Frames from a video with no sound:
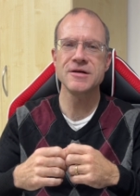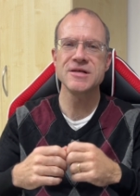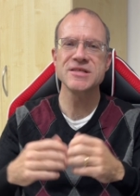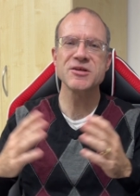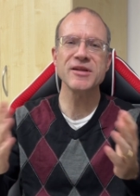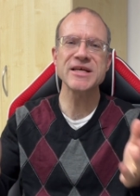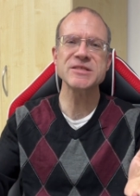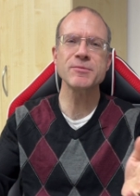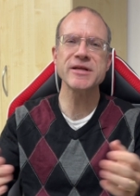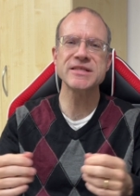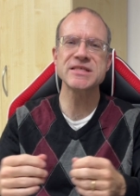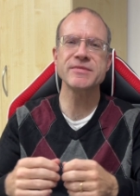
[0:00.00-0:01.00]
So let's
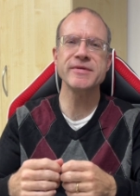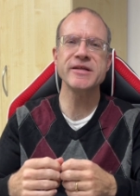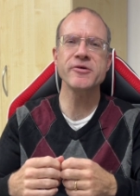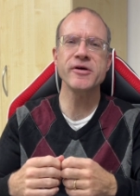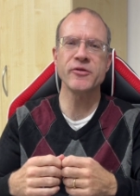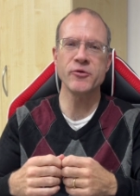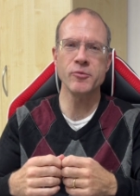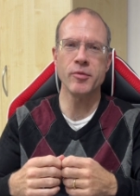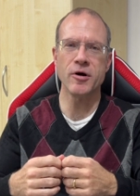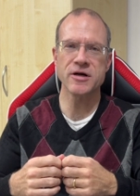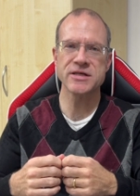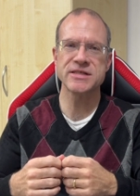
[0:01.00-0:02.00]
split this video in two
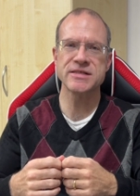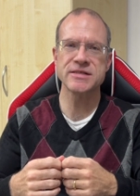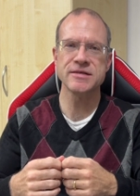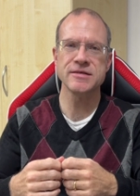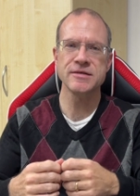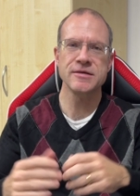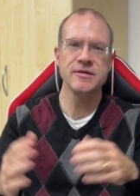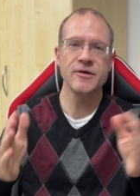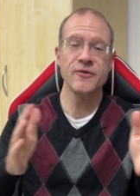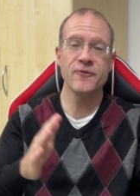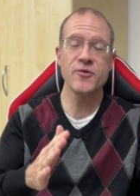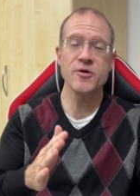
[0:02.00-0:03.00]
parts.
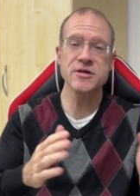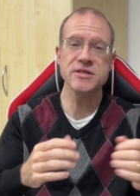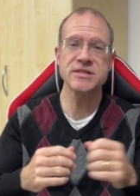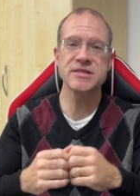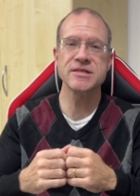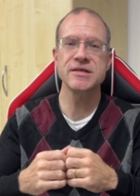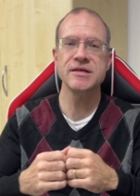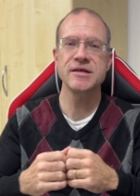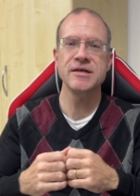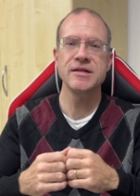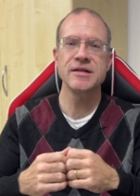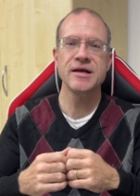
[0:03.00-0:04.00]
First,
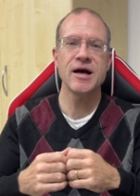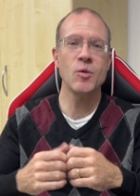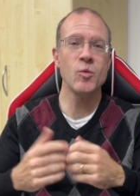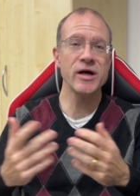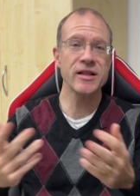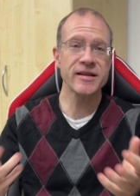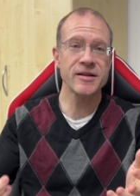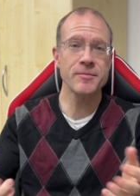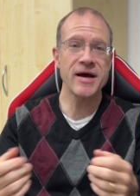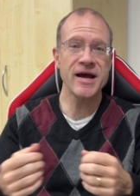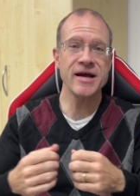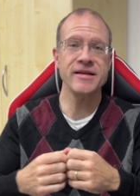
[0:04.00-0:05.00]
how well did
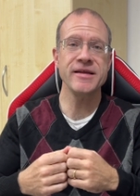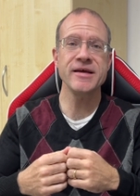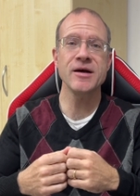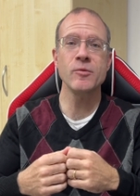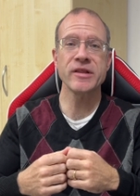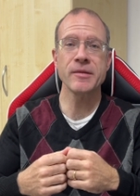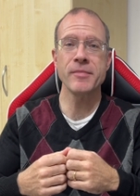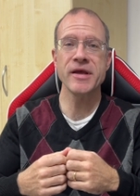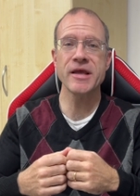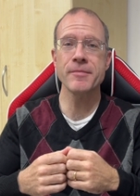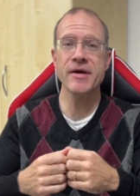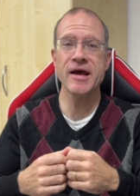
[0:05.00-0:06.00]
my idea with the
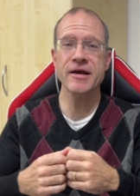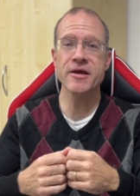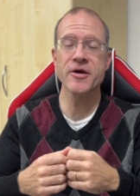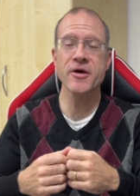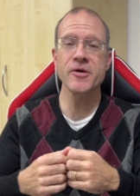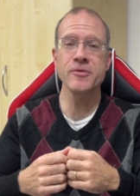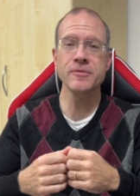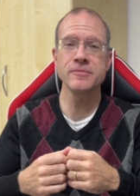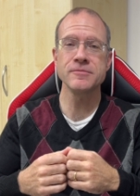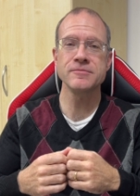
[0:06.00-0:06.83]
piggyback go?